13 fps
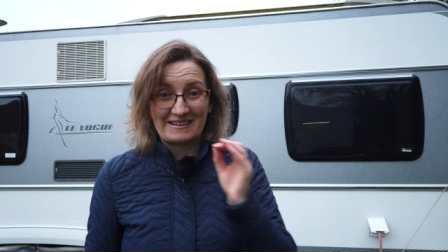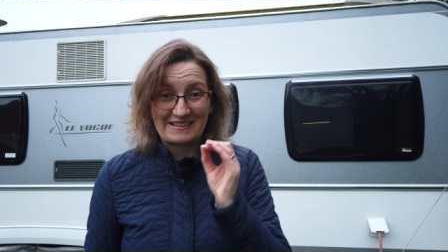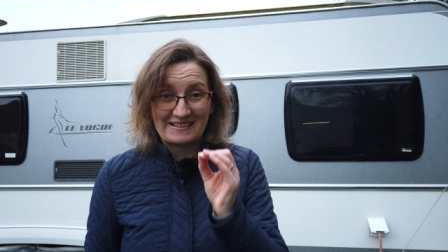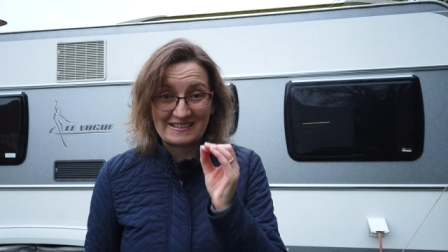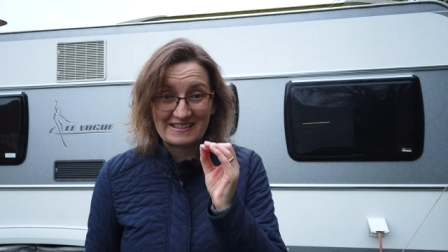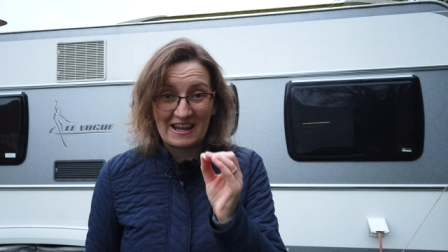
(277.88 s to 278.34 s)

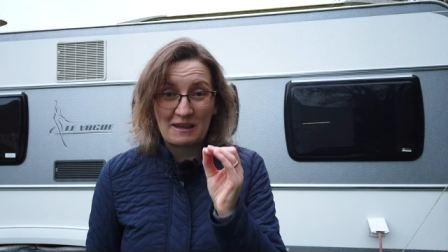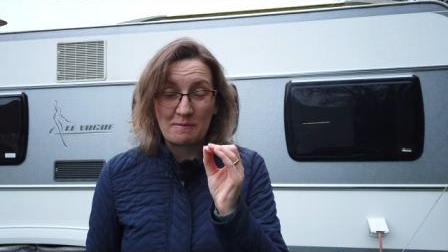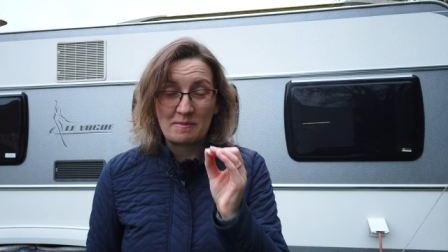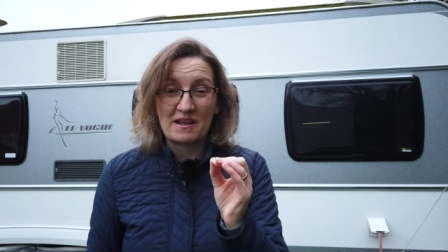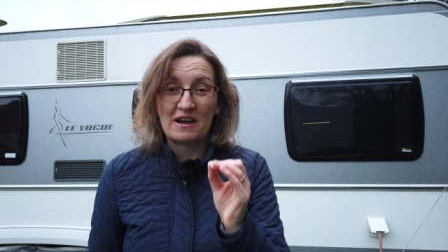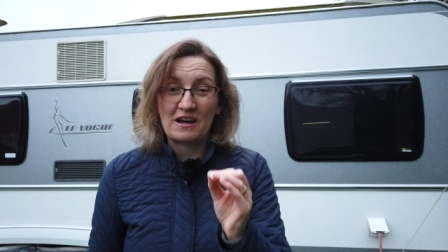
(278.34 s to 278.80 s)
the
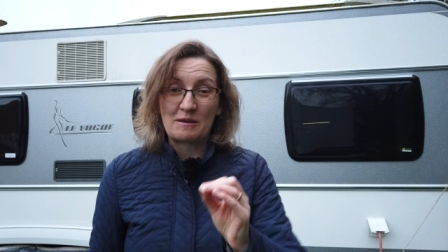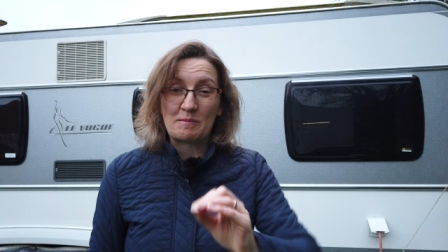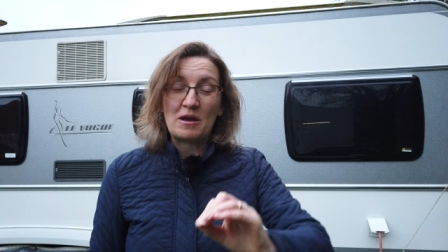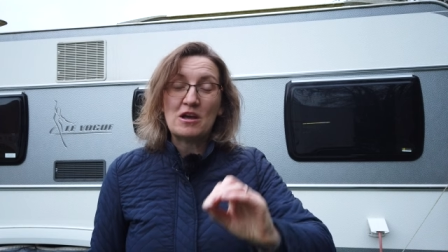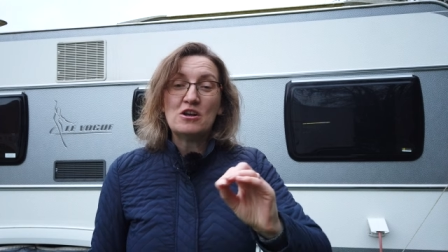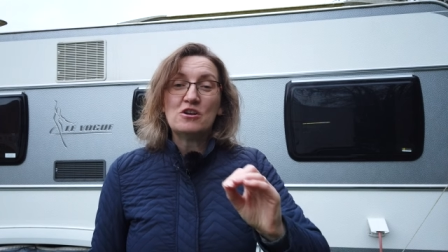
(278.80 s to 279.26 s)
same
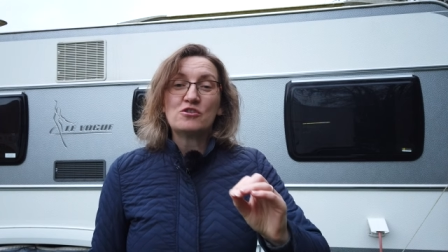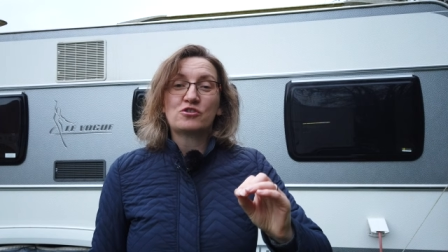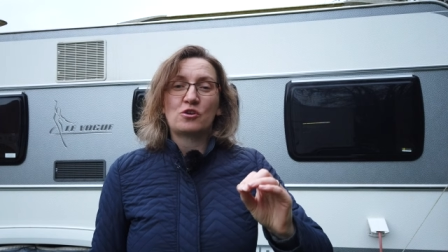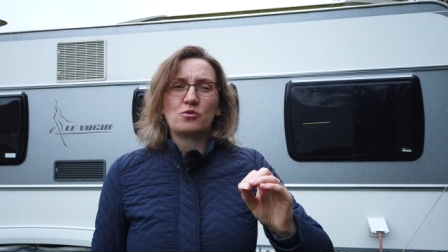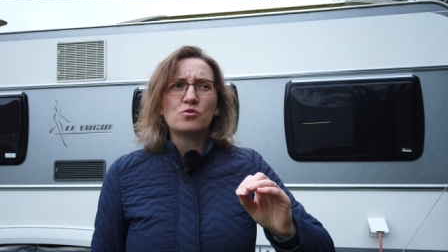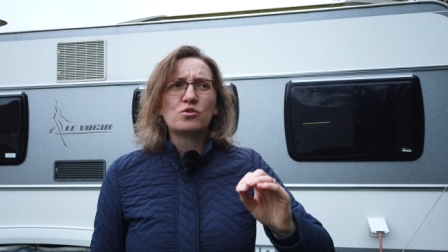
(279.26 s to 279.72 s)
time.
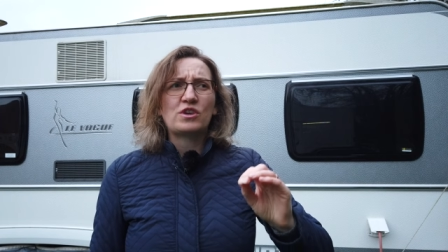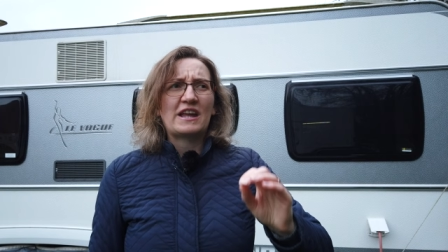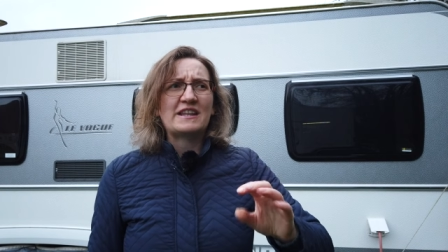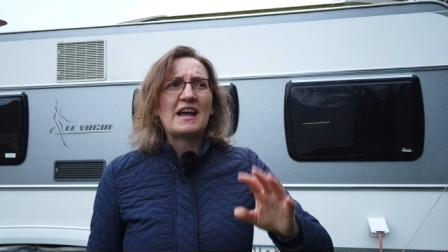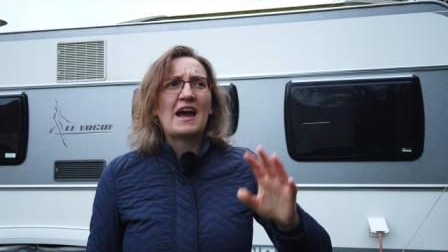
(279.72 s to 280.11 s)
So you can